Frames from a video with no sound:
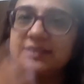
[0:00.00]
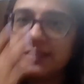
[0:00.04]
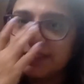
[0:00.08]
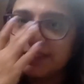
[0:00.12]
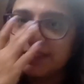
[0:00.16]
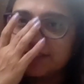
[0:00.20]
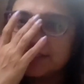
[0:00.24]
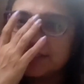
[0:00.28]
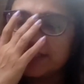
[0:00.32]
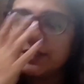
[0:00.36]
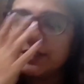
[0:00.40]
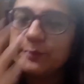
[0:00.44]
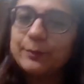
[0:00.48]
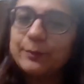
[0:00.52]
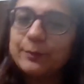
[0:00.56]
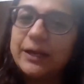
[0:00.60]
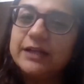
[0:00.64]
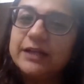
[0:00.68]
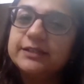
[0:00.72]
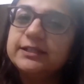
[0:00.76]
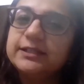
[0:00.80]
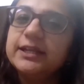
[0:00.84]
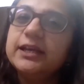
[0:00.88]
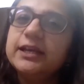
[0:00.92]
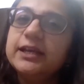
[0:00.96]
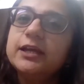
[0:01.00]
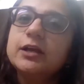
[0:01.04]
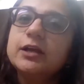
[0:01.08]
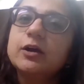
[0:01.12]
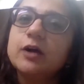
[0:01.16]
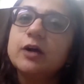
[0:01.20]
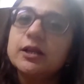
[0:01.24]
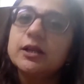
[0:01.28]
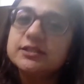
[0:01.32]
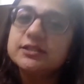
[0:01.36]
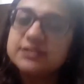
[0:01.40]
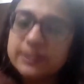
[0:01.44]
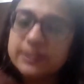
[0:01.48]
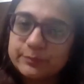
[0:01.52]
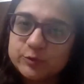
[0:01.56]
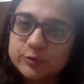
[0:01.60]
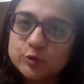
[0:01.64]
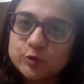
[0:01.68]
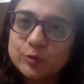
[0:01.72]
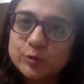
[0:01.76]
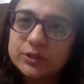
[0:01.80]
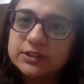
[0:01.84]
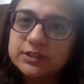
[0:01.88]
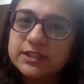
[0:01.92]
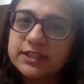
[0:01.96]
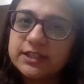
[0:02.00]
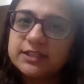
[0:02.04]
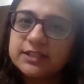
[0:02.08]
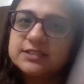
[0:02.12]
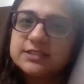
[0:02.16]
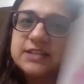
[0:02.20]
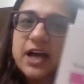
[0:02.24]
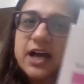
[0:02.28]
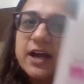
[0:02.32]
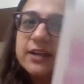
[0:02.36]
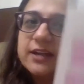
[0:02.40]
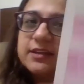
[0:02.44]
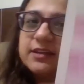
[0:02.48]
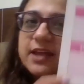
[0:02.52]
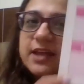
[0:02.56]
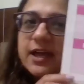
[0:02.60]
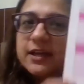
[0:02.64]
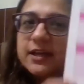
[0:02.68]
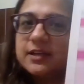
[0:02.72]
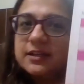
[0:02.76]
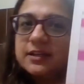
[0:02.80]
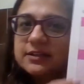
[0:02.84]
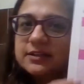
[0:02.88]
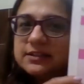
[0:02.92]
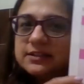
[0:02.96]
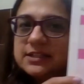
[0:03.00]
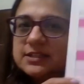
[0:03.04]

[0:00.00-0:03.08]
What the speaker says: things and multi-conceptual things are there in